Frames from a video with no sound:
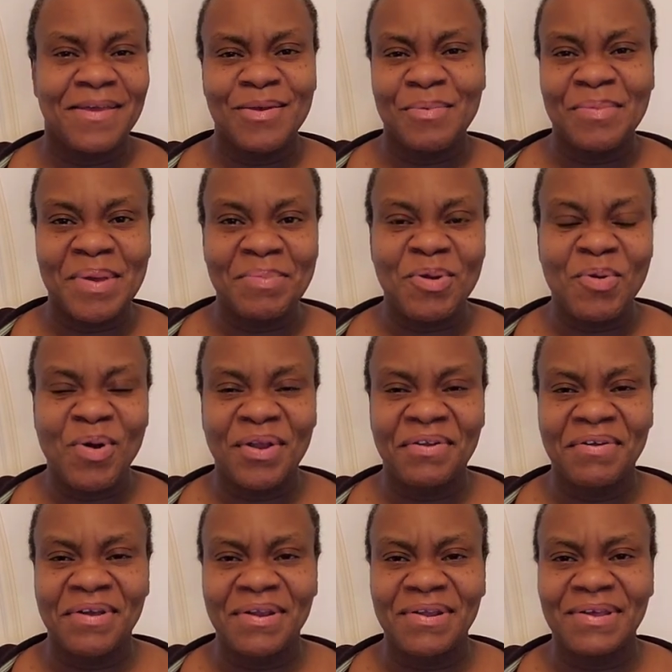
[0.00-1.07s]
You may be
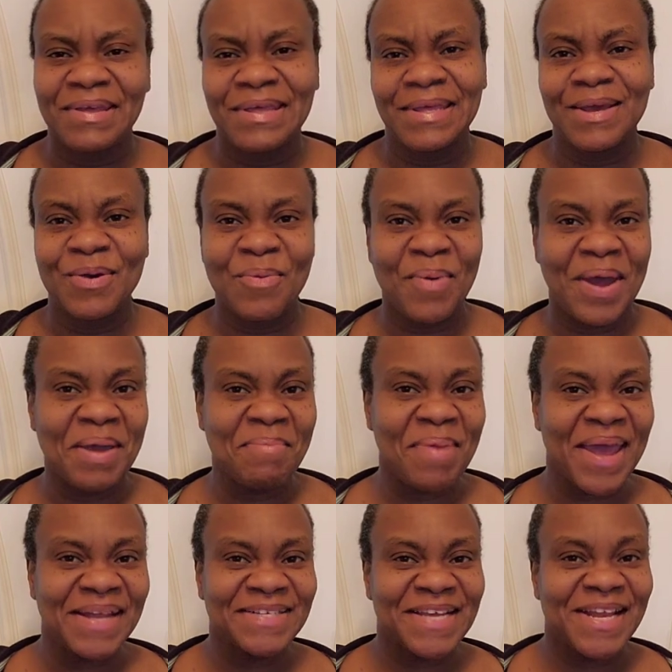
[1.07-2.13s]
wondering, why am
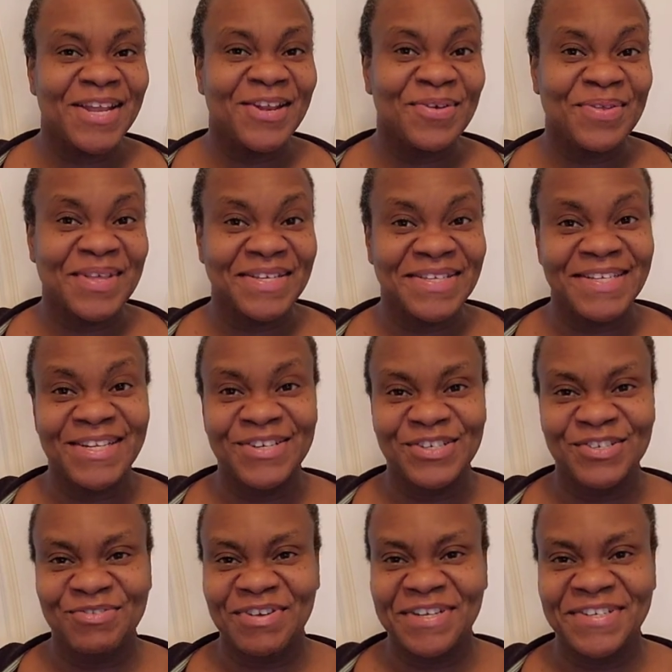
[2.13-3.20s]
I telling you this
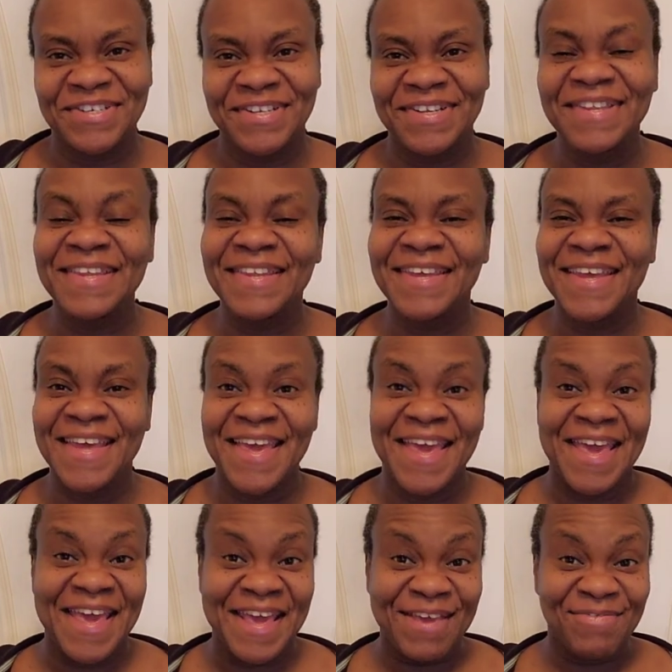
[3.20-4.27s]
illustration?
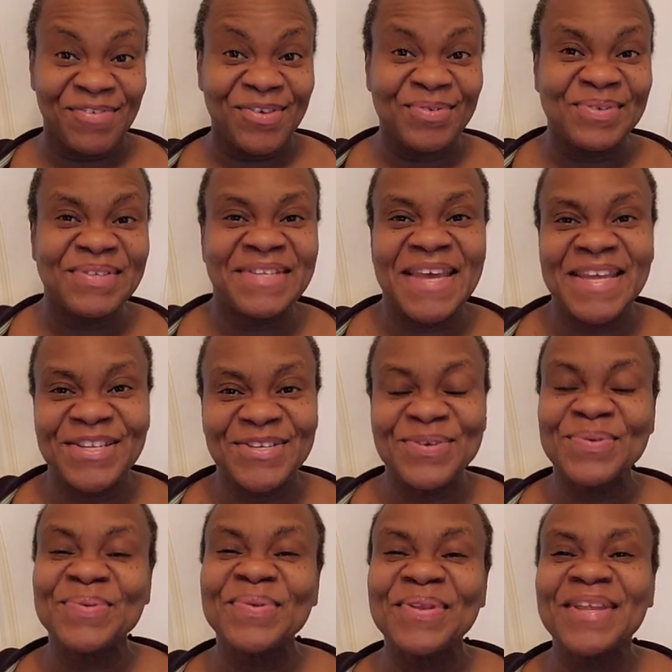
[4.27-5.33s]
If you stay
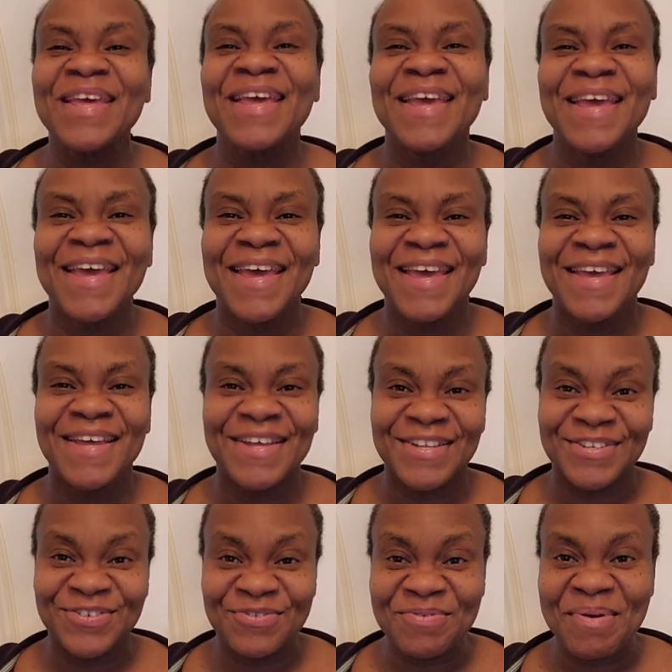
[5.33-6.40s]
tuned
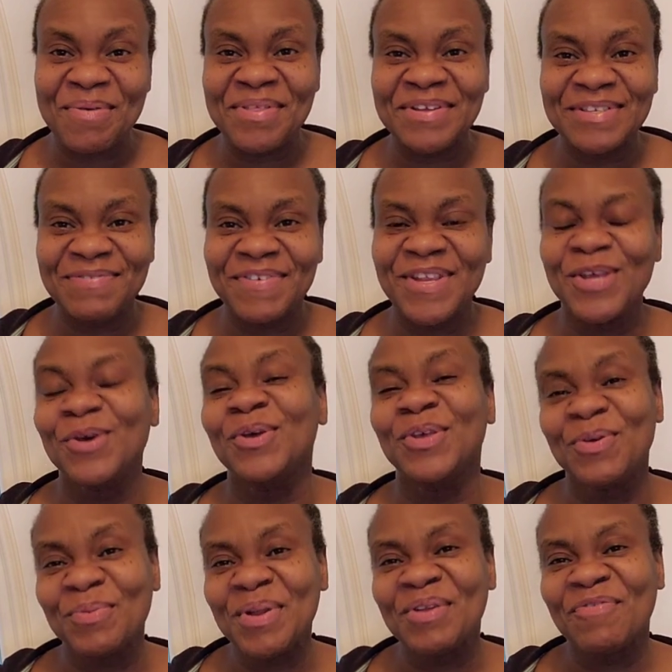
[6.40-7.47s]
throughout this video,
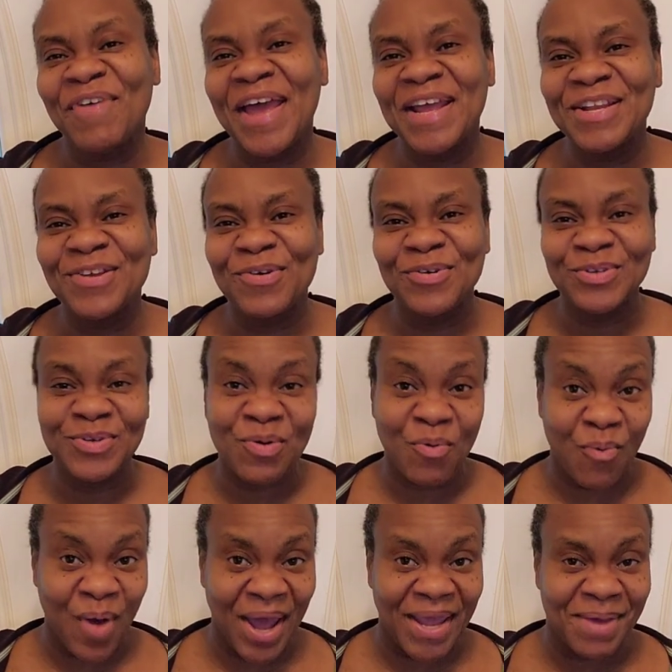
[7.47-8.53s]
you will find out
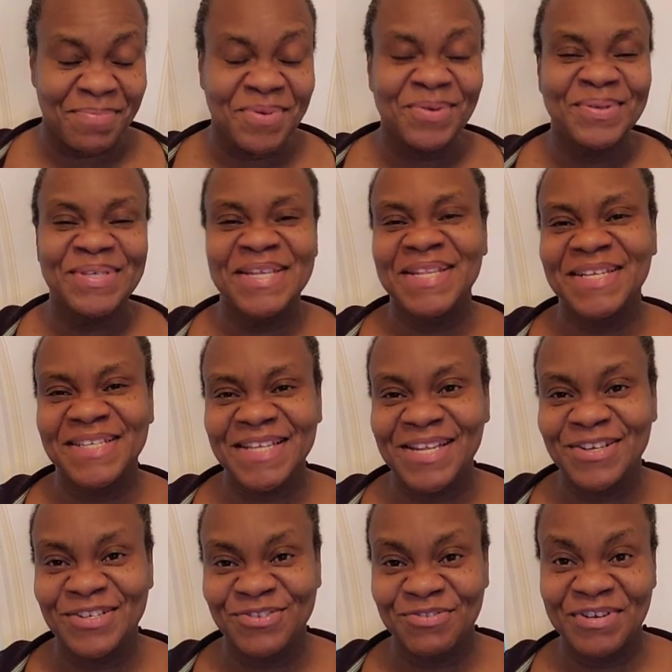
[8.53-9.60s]
why I'm using this
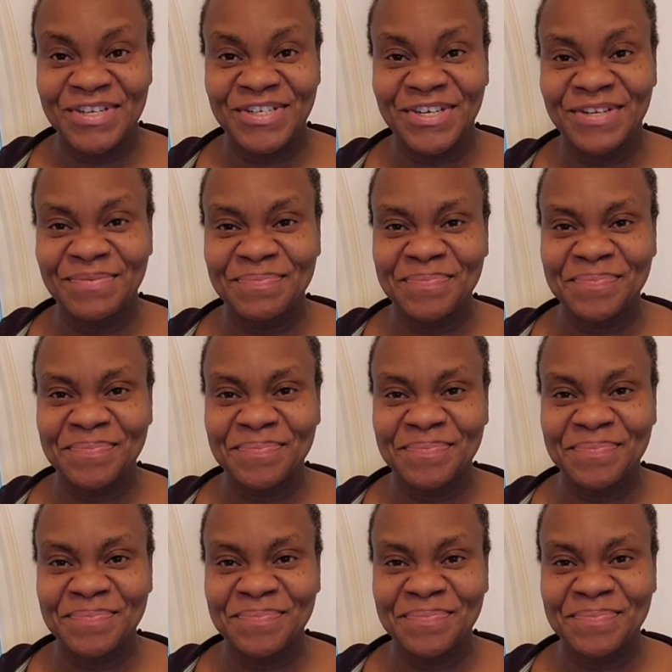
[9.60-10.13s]
illustration.